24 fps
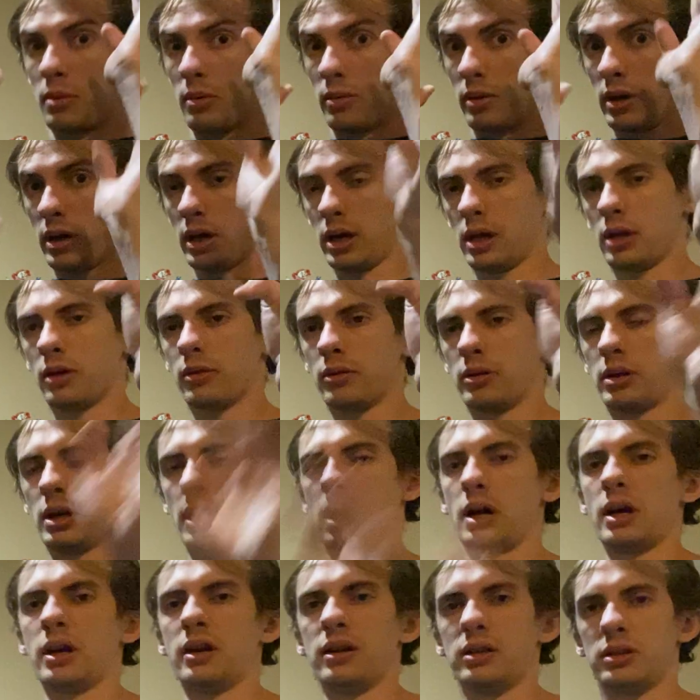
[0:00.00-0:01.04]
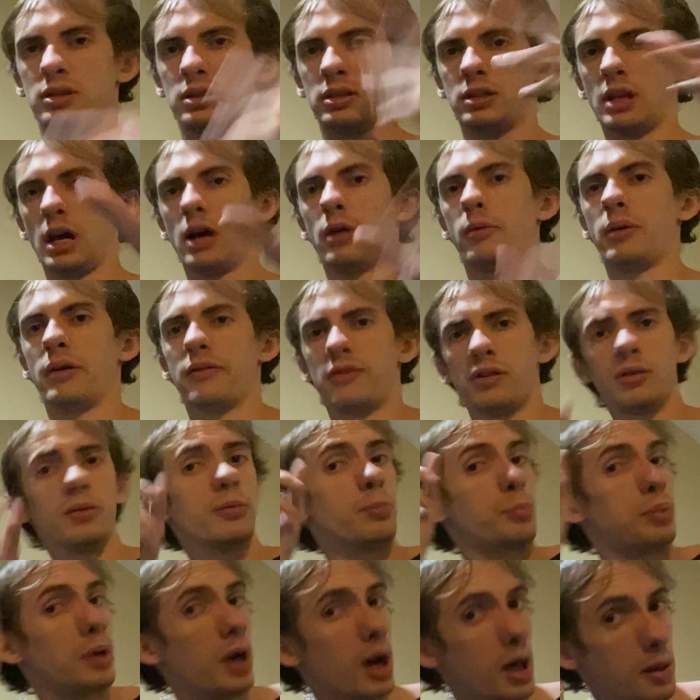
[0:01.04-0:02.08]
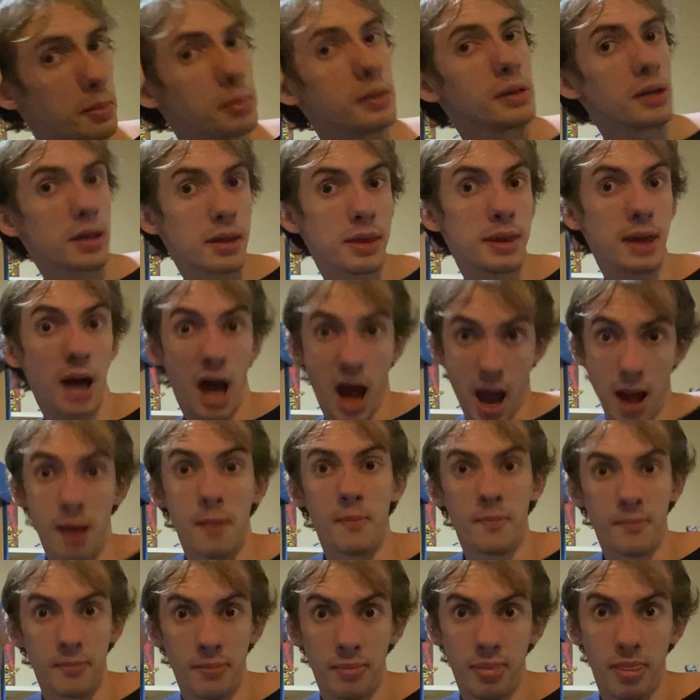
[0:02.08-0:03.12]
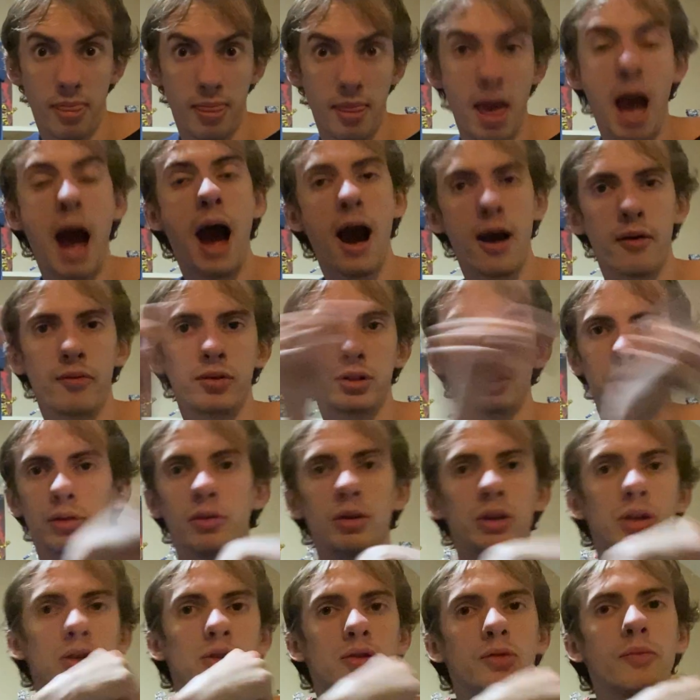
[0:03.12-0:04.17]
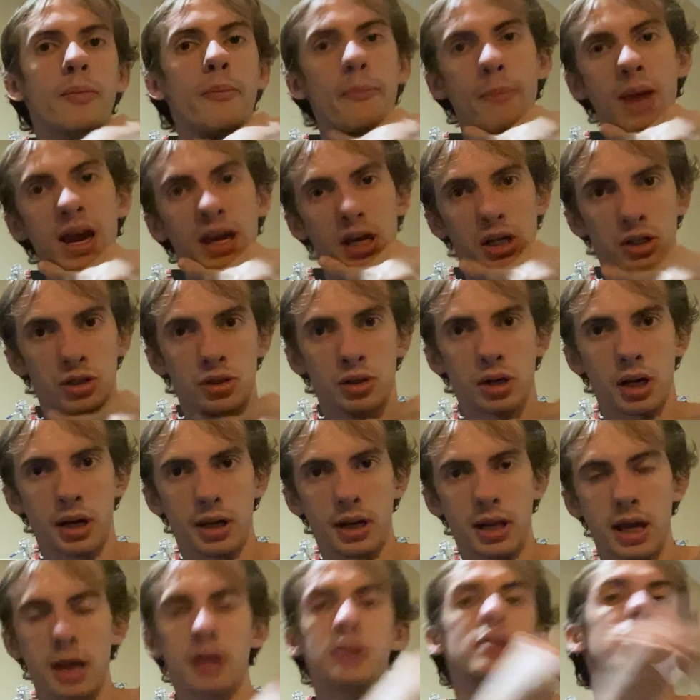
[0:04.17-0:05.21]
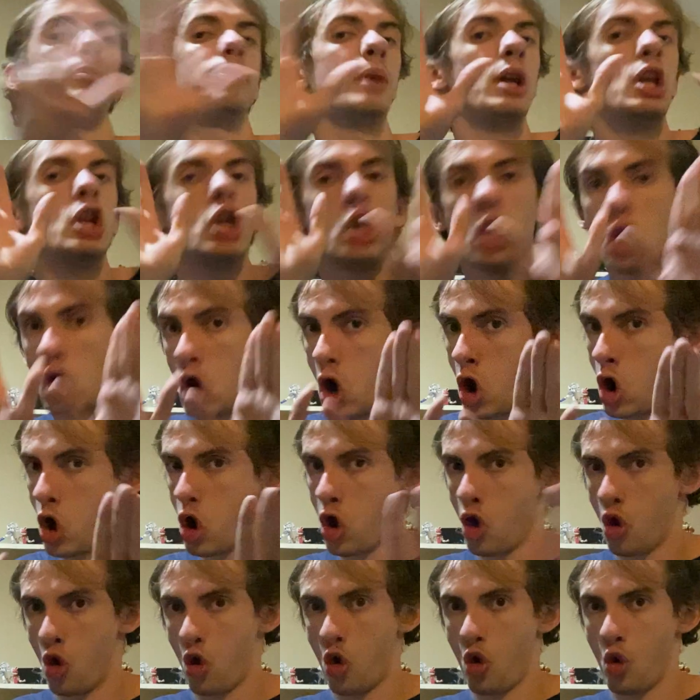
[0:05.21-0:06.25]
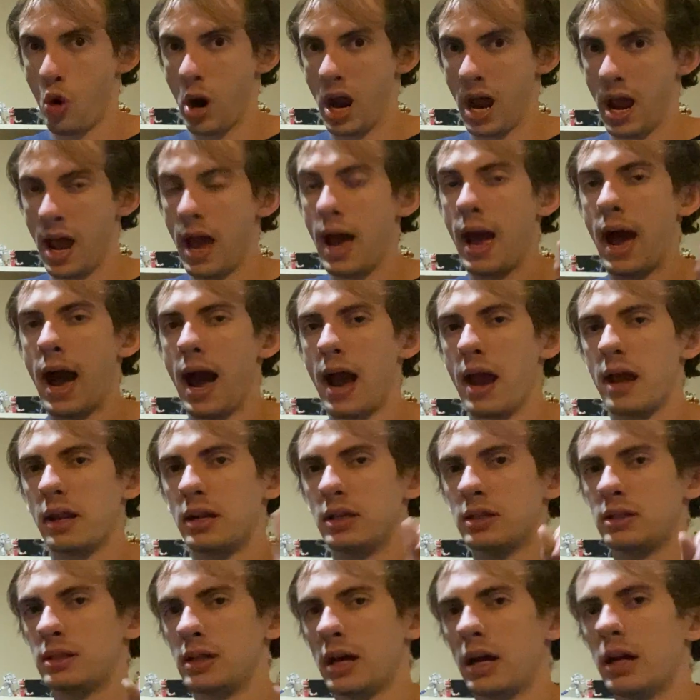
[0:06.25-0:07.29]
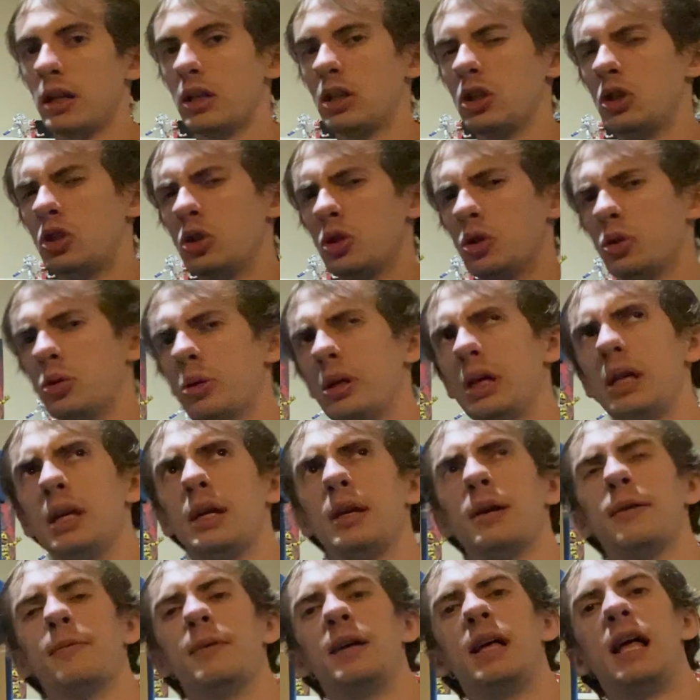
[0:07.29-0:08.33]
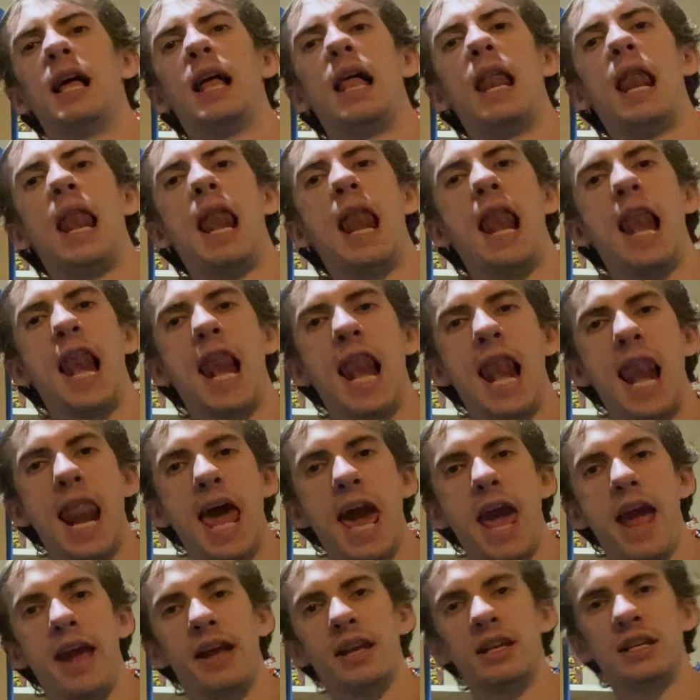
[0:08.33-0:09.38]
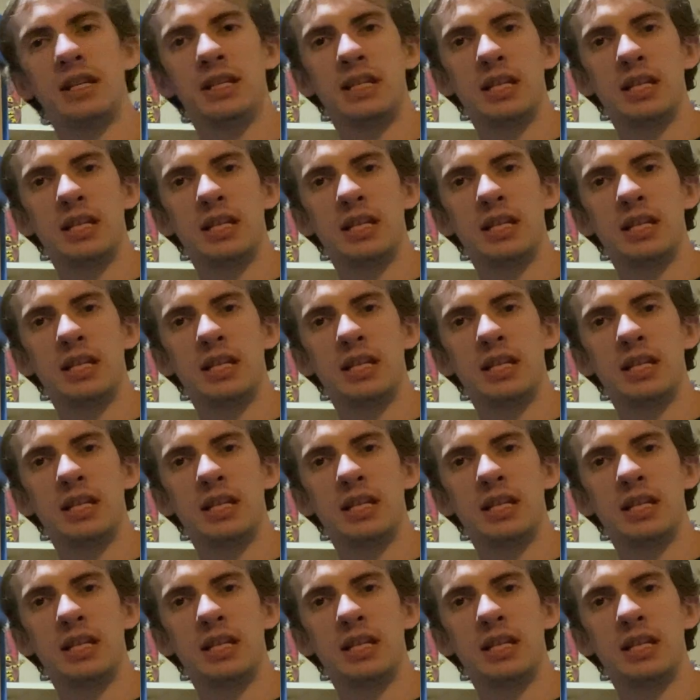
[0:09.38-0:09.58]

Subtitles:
But here we are, Soundwave. You probably thought that I was going to do Megatron next, but no. I decided to do him later.